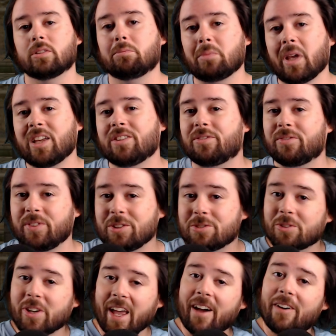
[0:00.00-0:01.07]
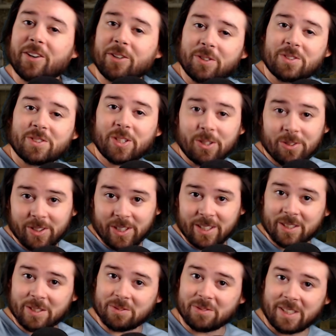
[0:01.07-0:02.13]
it may feel
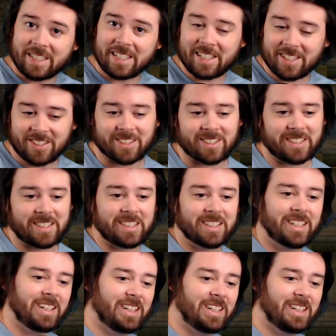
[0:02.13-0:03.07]
counterintuitive initially,